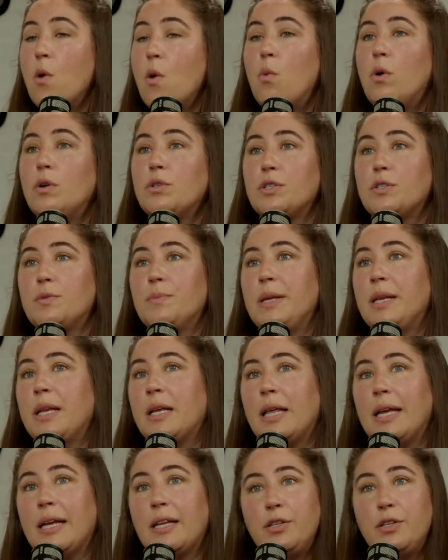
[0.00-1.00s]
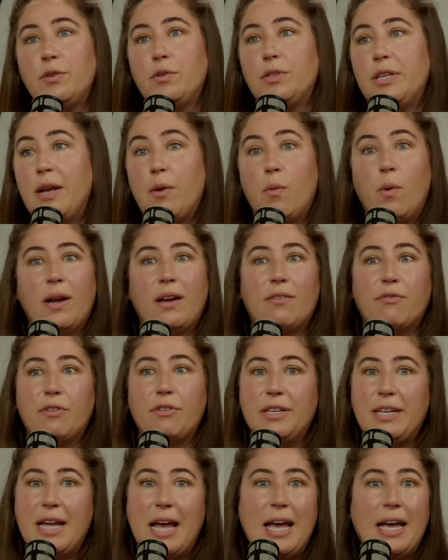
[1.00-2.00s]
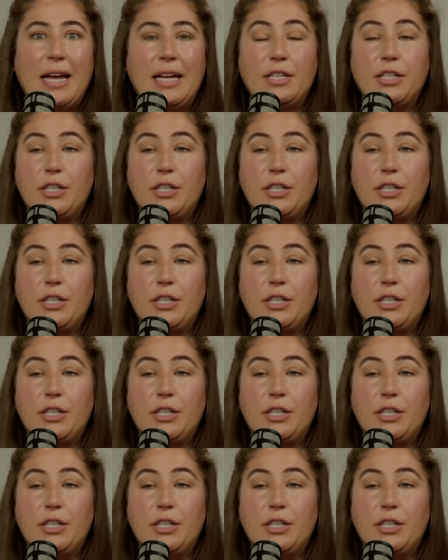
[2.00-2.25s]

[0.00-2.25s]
Well, just meaning like, do you take one every day?